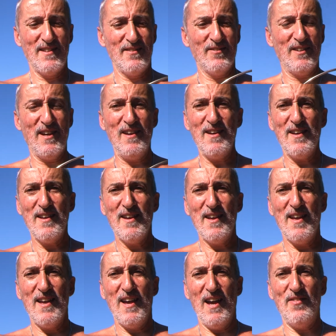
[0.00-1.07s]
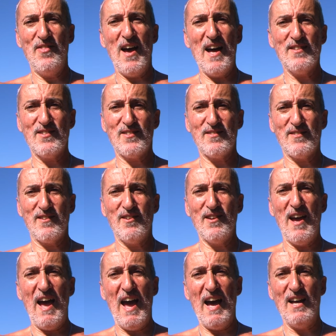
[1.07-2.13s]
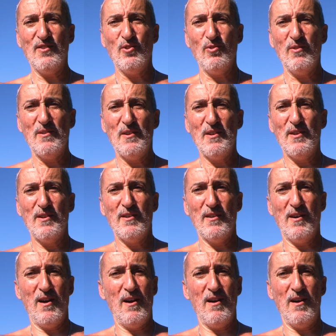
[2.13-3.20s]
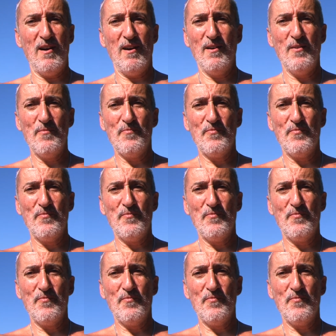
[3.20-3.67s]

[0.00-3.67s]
okay? And that's going to handle an